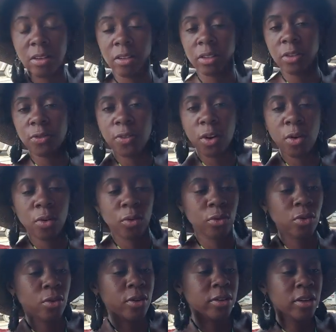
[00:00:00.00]
on the
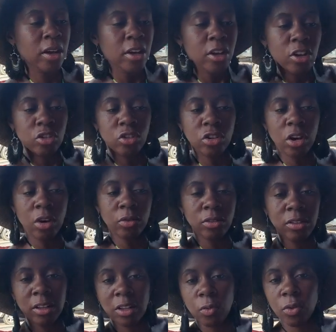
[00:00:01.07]
phone and, you know,
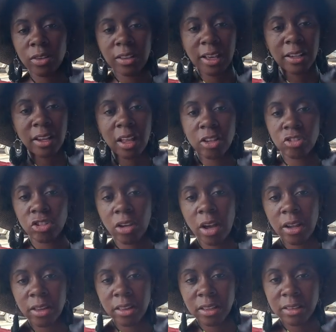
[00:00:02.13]
dealing with technology,
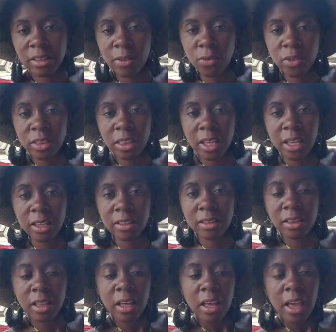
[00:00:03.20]
all these different things.
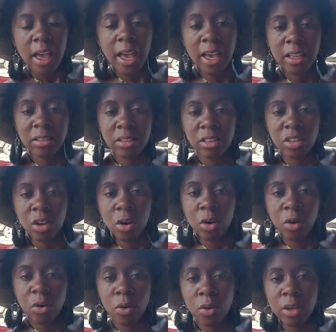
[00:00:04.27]
And
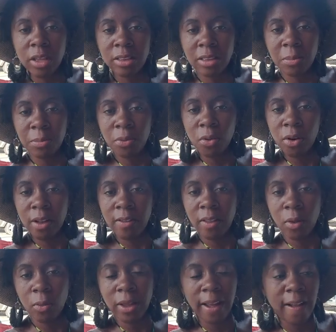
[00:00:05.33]
so it's important
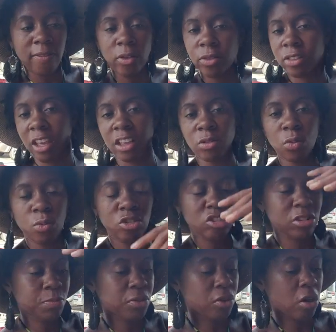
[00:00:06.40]
that we have those times where we
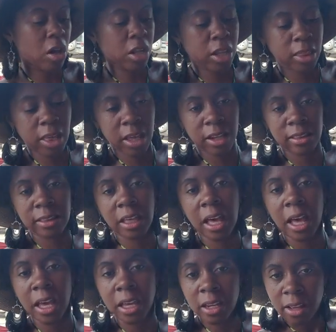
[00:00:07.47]
just put all of that
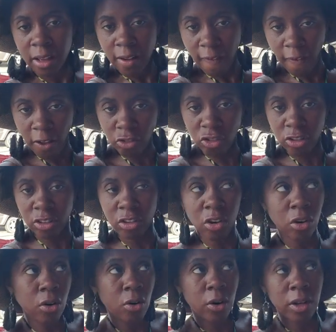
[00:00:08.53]
aside and just
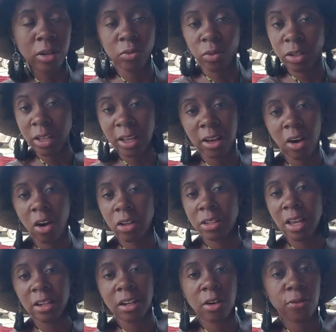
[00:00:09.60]
go and what they call
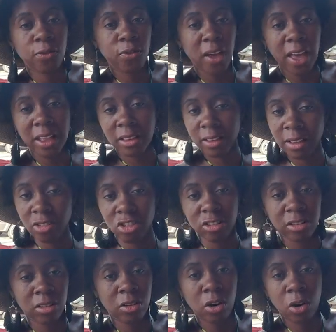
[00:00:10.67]
down here, fet,
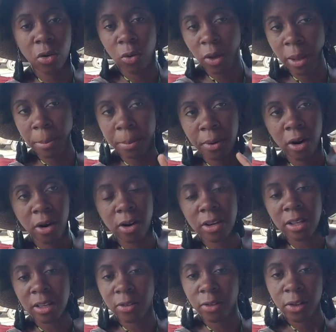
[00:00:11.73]
just go and
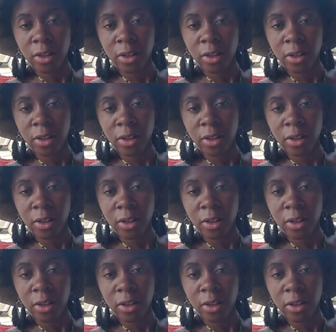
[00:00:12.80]
party,